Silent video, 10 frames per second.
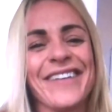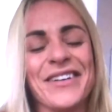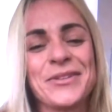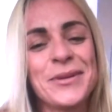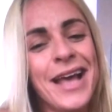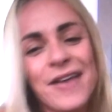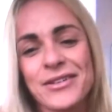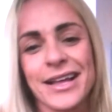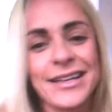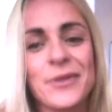but we have
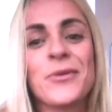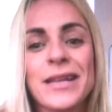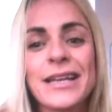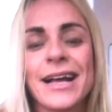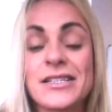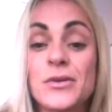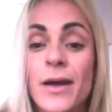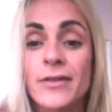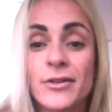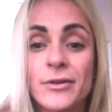like a really nice
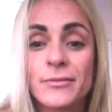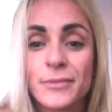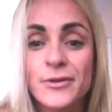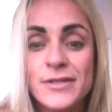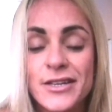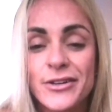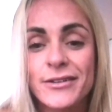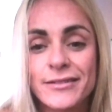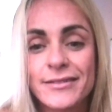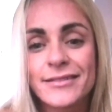weather most year.
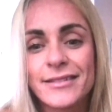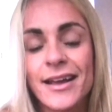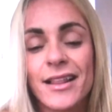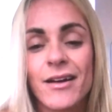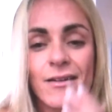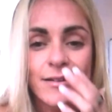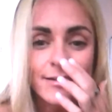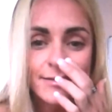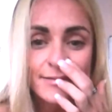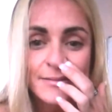Yeah, long.